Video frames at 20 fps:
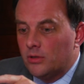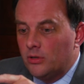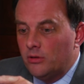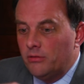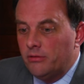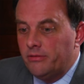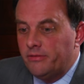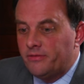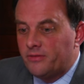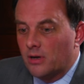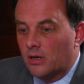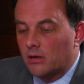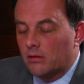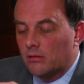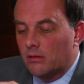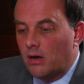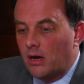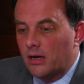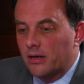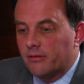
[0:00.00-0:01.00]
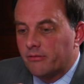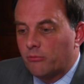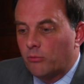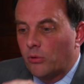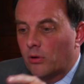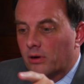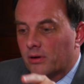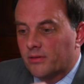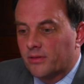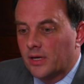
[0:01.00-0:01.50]
you've done a lot of
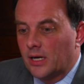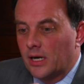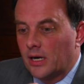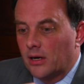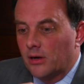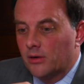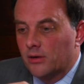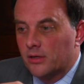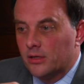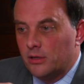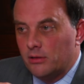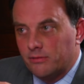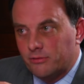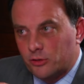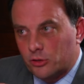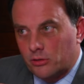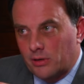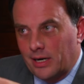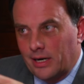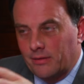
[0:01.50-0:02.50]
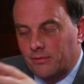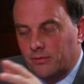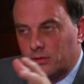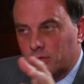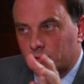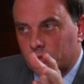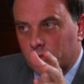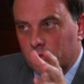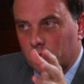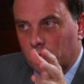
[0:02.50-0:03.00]
work there, and you've
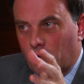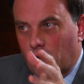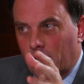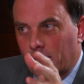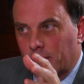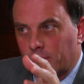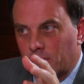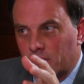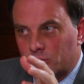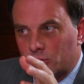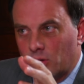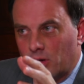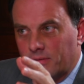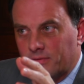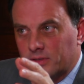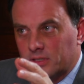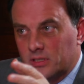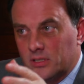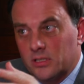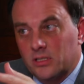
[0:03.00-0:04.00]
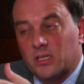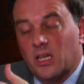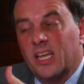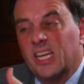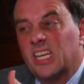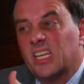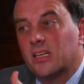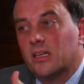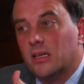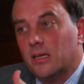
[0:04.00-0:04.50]
traveled to IRS offices
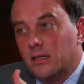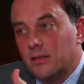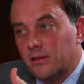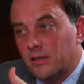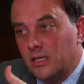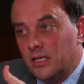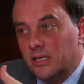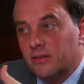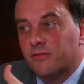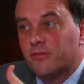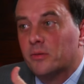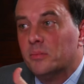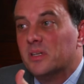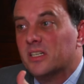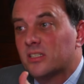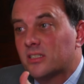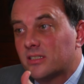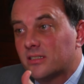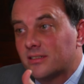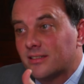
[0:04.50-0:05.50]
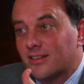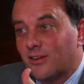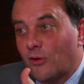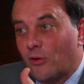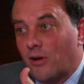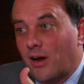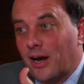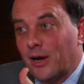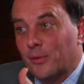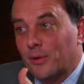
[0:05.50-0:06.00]
like the infamous
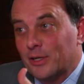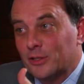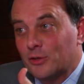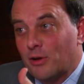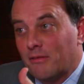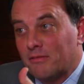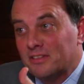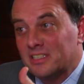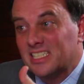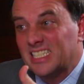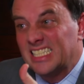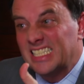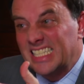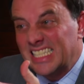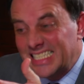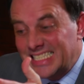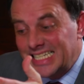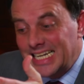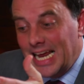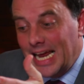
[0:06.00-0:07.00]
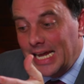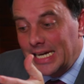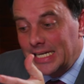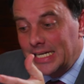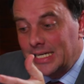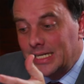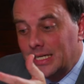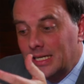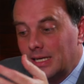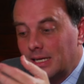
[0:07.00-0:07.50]
IRS office in
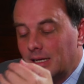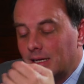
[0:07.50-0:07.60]
Cincinnati